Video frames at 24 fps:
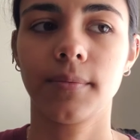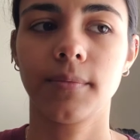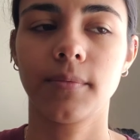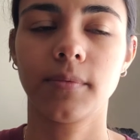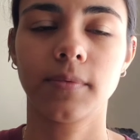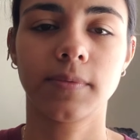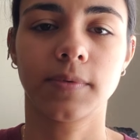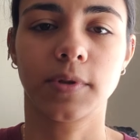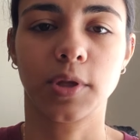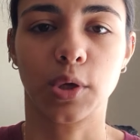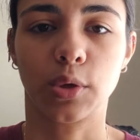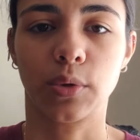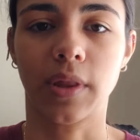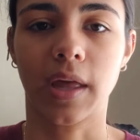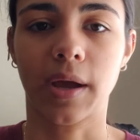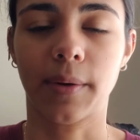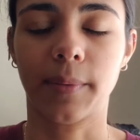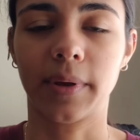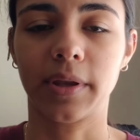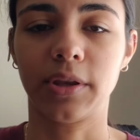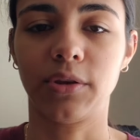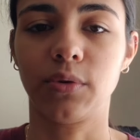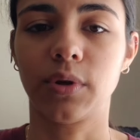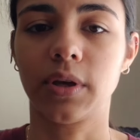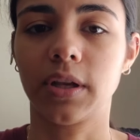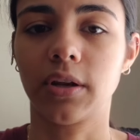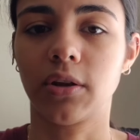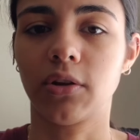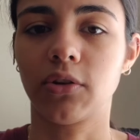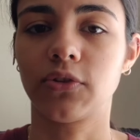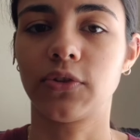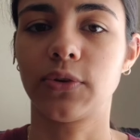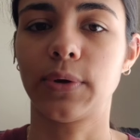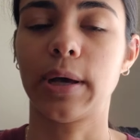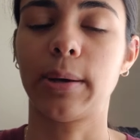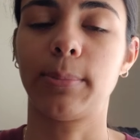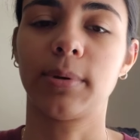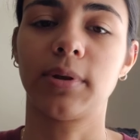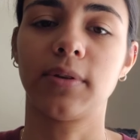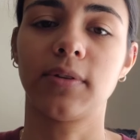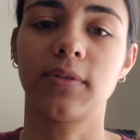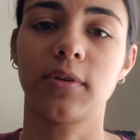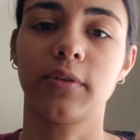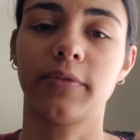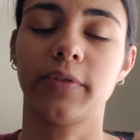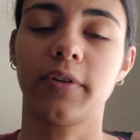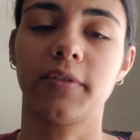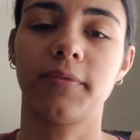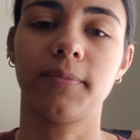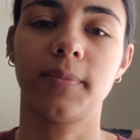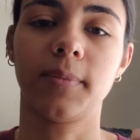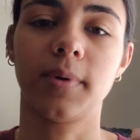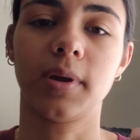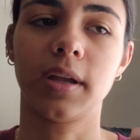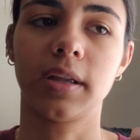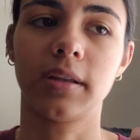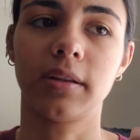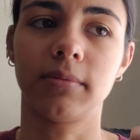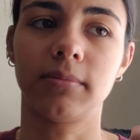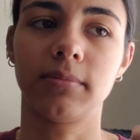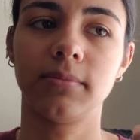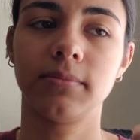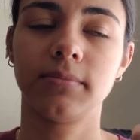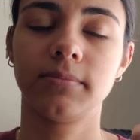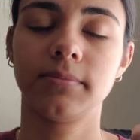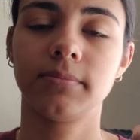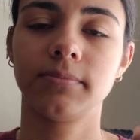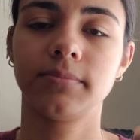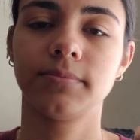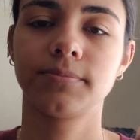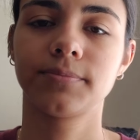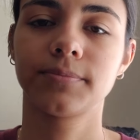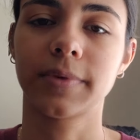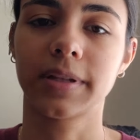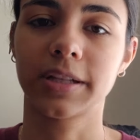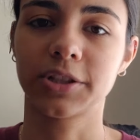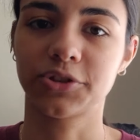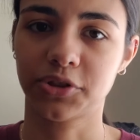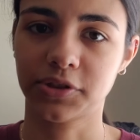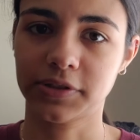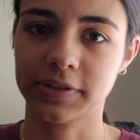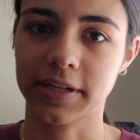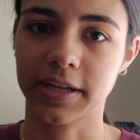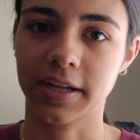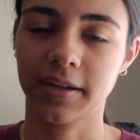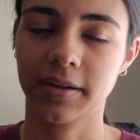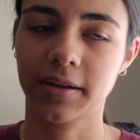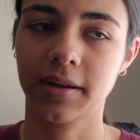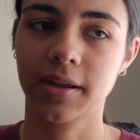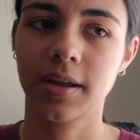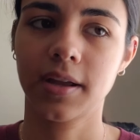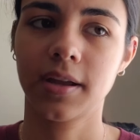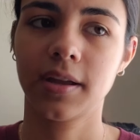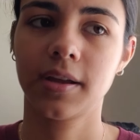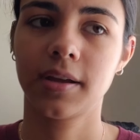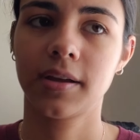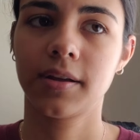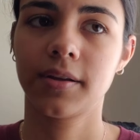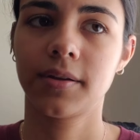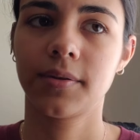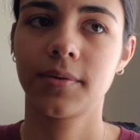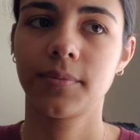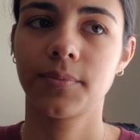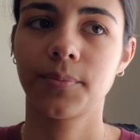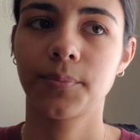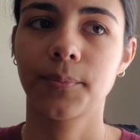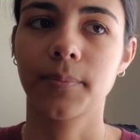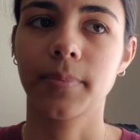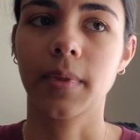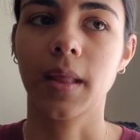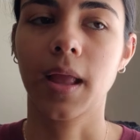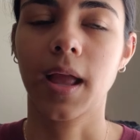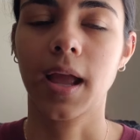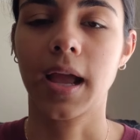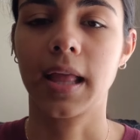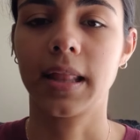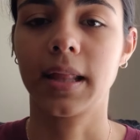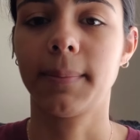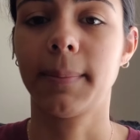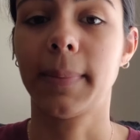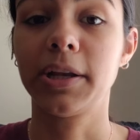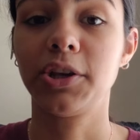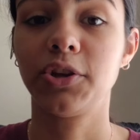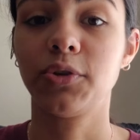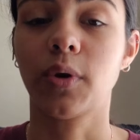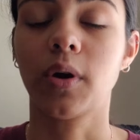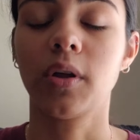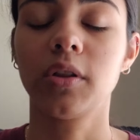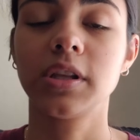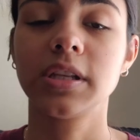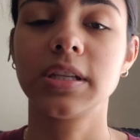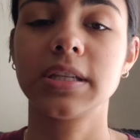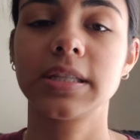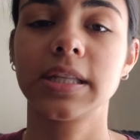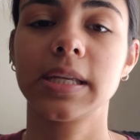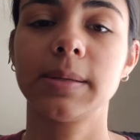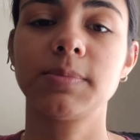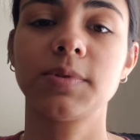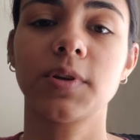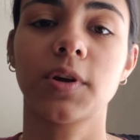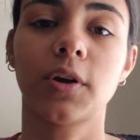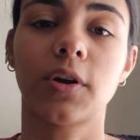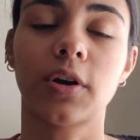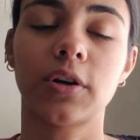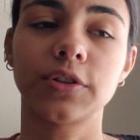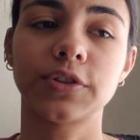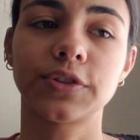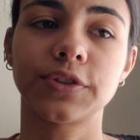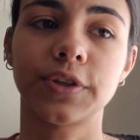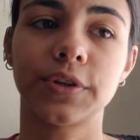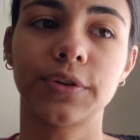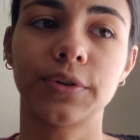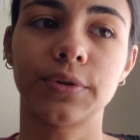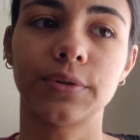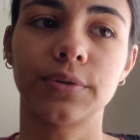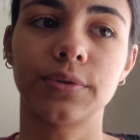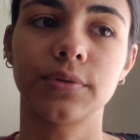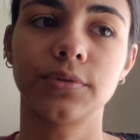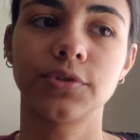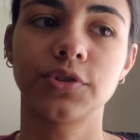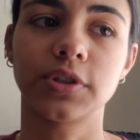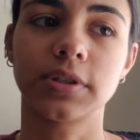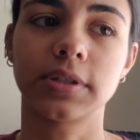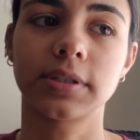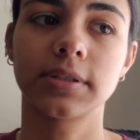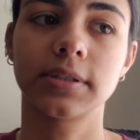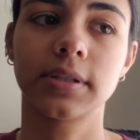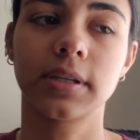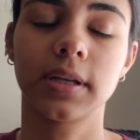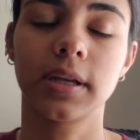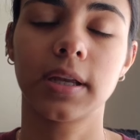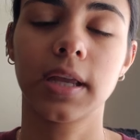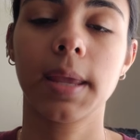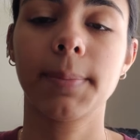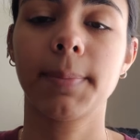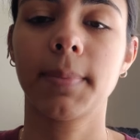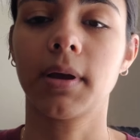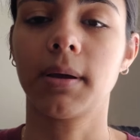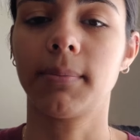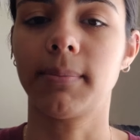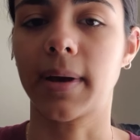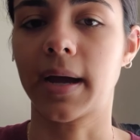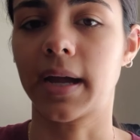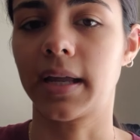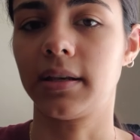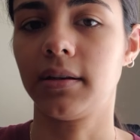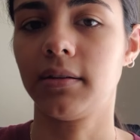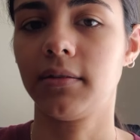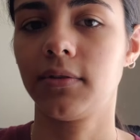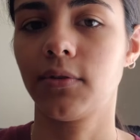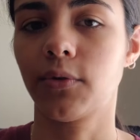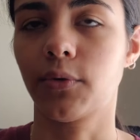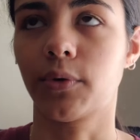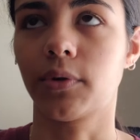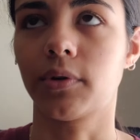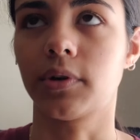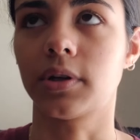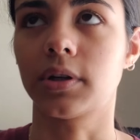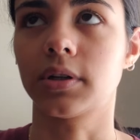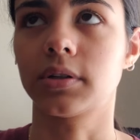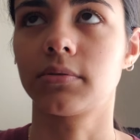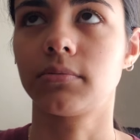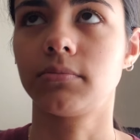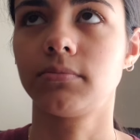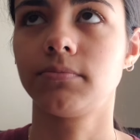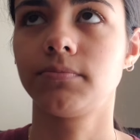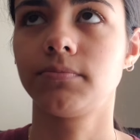so that way you can also help conserve your electricity. And then, mind you, all these tips are also just keeping in mind or